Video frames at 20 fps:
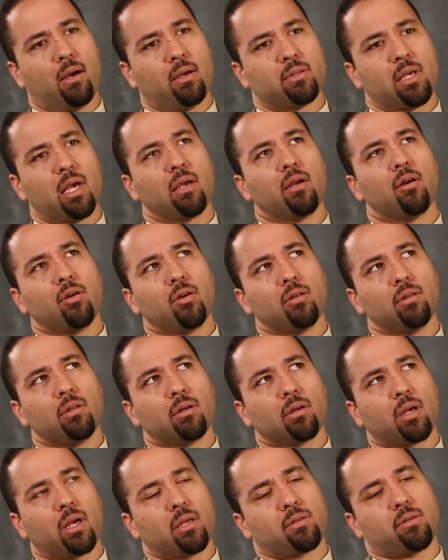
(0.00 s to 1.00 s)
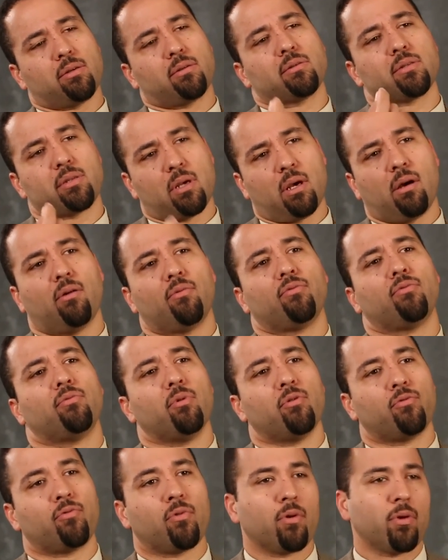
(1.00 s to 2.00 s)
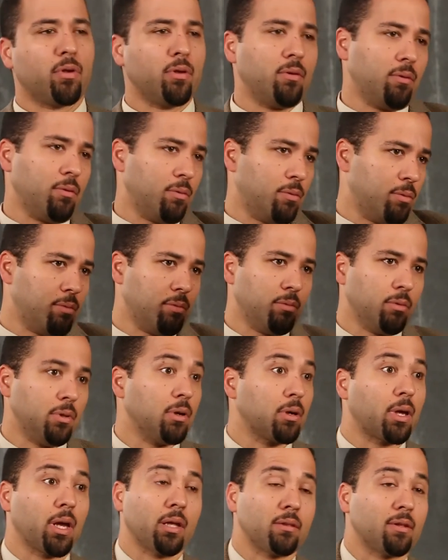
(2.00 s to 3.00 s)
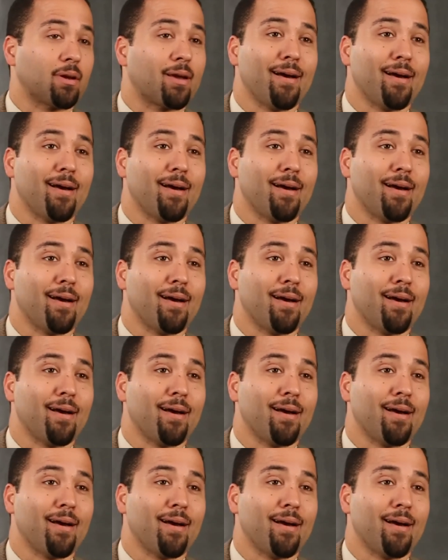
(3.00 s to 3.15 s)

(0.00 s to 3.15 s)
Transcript: Take a good look at yourself before you look at the